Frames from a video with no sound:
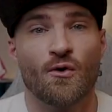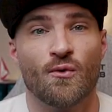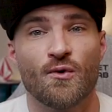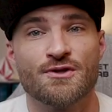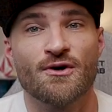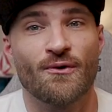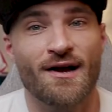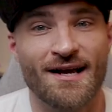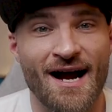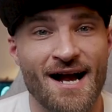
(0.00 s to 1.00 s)
What's going
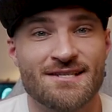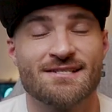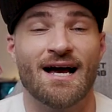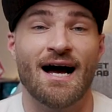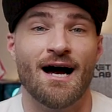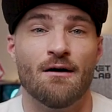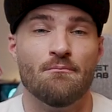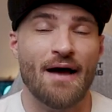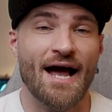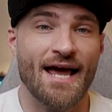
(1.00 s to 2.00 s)
on guys? Uh,
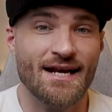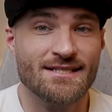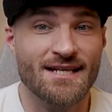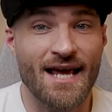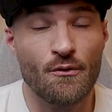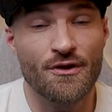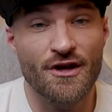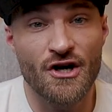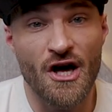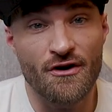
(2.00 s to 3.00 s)
back at it today with
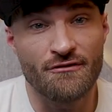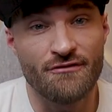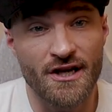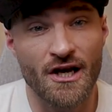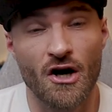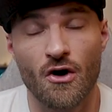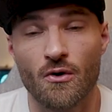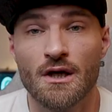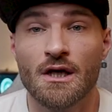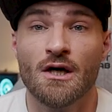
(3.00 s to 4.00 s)
another
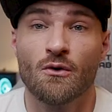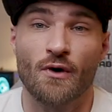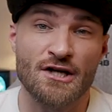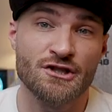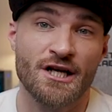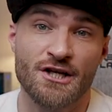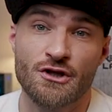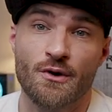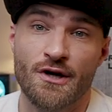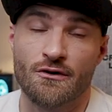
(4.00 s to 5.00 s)
video. We're actually gonna
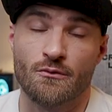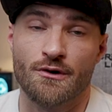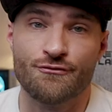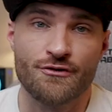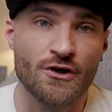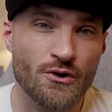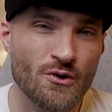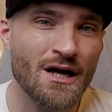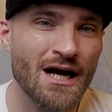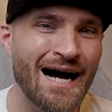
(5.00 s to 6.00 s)
do another
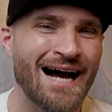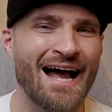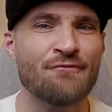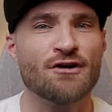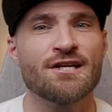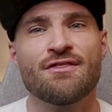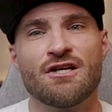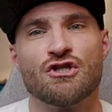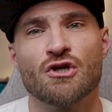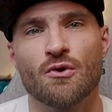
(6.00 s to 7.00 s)
review. Uh, after I did
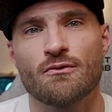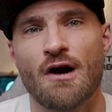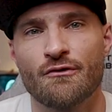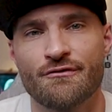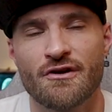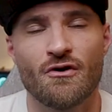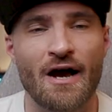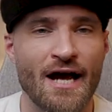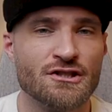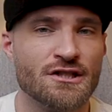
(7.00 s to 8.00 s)
the shoulder rock review,
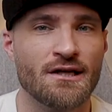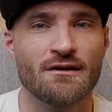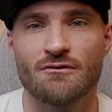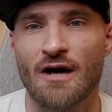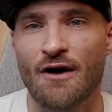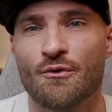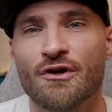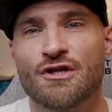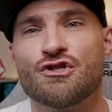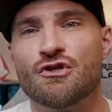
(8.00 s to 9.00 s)
I actually, I
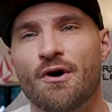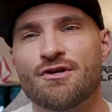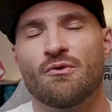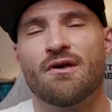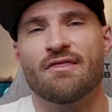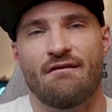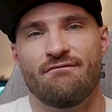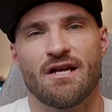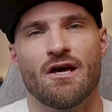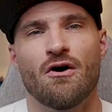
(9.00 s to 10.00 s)
really enjoyed doing
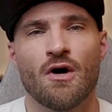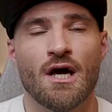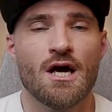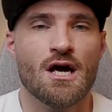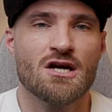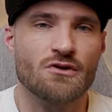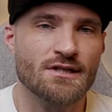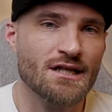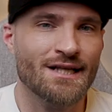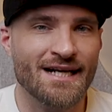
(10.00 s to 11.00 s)
that video. So I
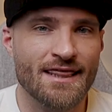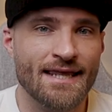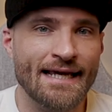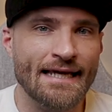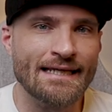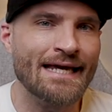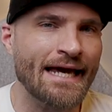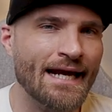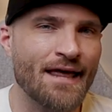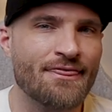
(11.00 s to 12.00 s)
did a lot of thinking
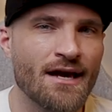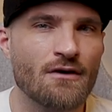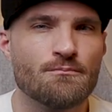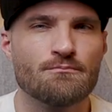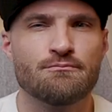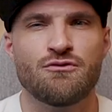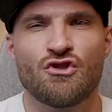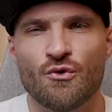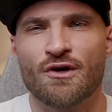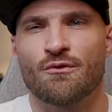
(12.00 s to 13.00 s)
and I think
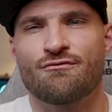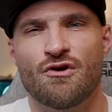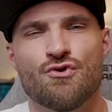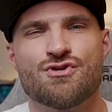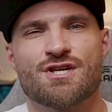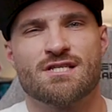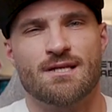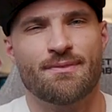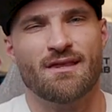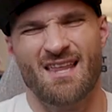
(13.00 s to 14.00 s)
doing reviews is
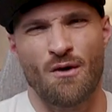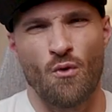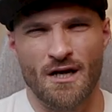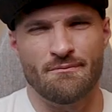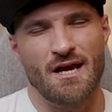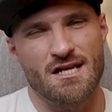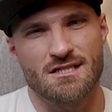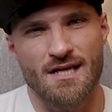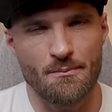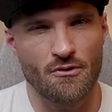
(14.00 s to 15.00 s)
something that I wanna make a
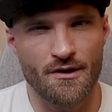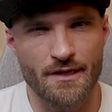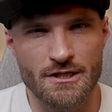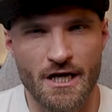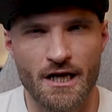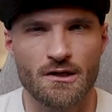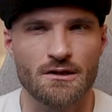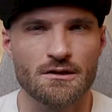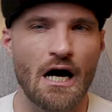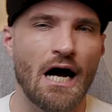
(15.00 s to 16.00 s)
staple on the
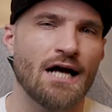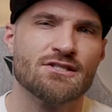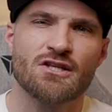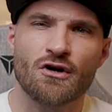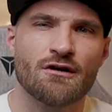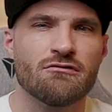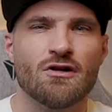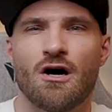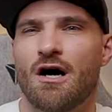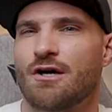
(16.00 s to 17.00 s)
channel. Uh, still gonna
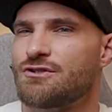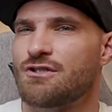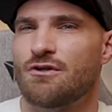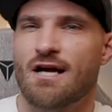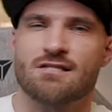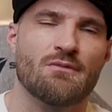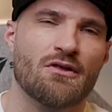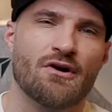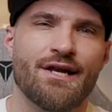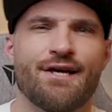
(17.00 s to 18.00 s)
vlog, still got some
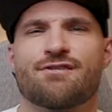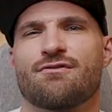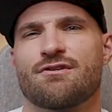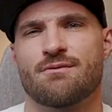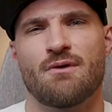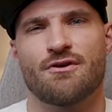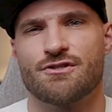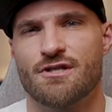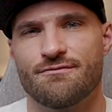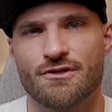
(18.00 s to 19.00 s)
other ideas for some other
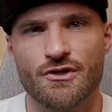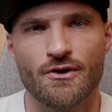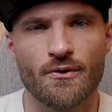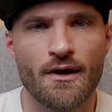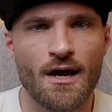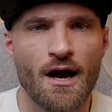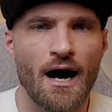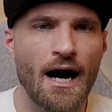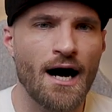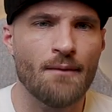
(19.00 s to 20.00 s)
stuff to do.
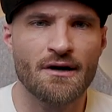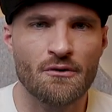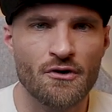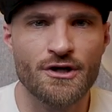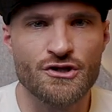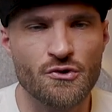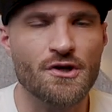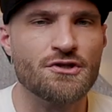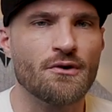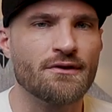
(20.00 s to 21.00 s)
Uh, but I really
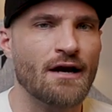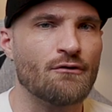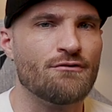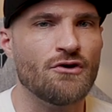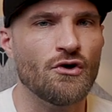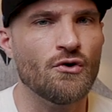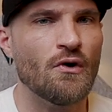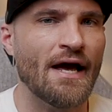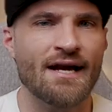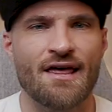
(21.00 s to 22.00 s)
enjoyed doing that
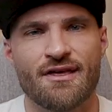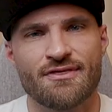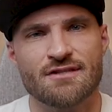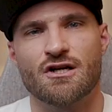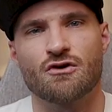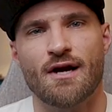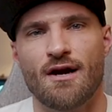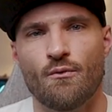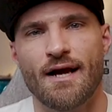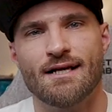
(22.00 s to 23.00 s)
review and I think that's a
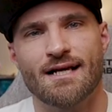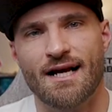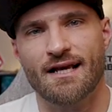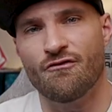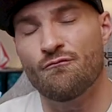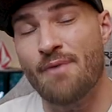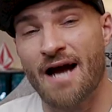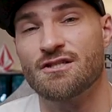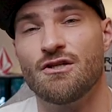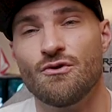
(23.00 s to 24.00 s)
great way to kind of give
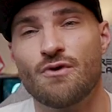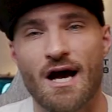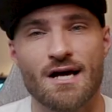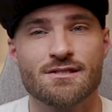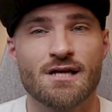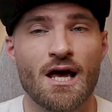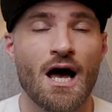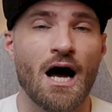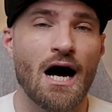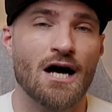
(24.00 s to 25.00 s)
back to you guys.
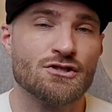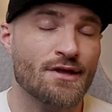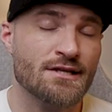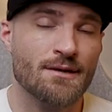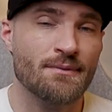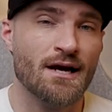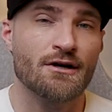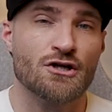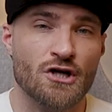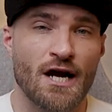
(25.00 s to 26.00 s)
Uh, so that's something I'm
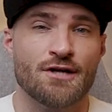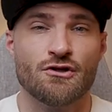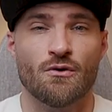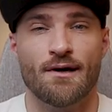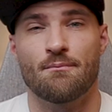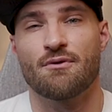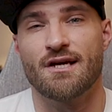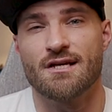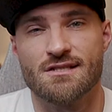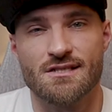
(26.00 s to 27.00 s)
gonna try and do on a
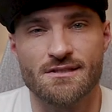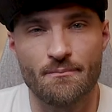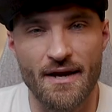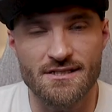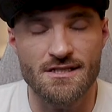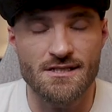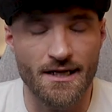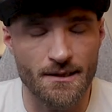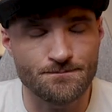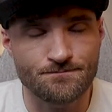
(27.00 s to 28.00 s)
pretty consistent basis
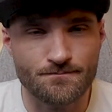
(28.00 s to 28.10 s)
here.